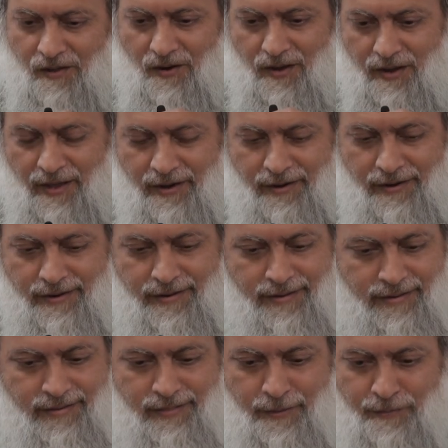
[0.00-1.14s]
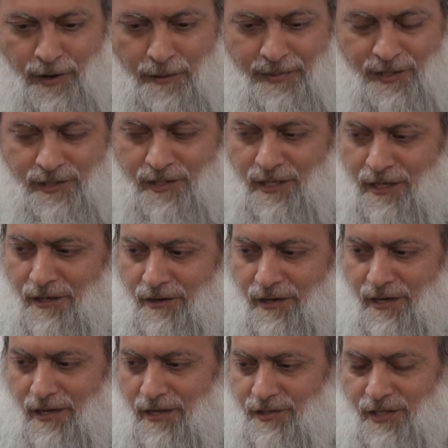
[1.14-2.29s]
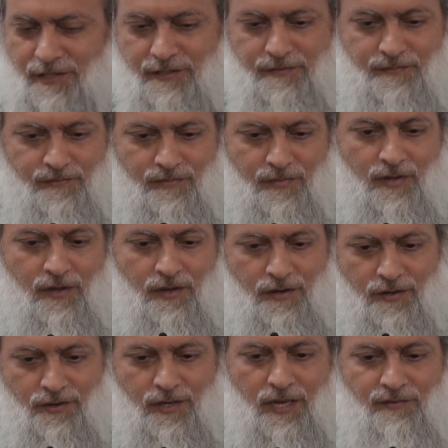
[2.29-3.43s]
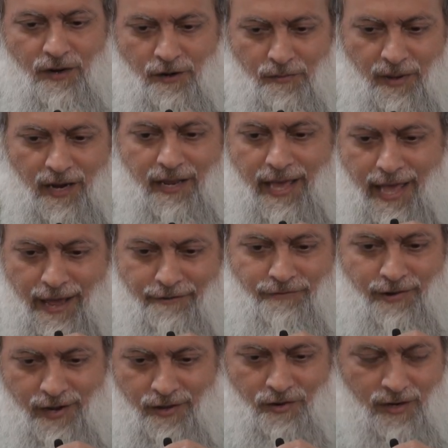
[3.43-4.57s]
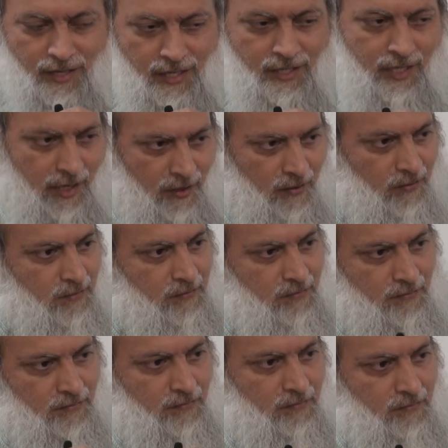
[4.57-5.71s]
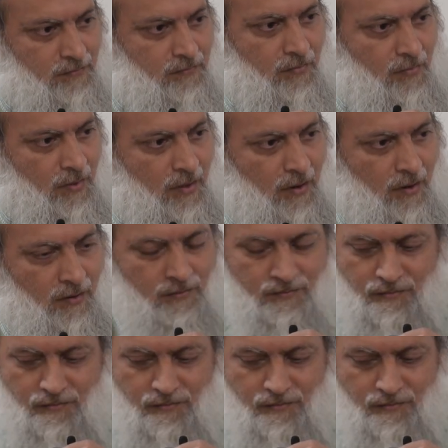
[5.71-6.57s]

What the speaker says: you know, again, the purpose here isn't to give everybody every little detail, you know,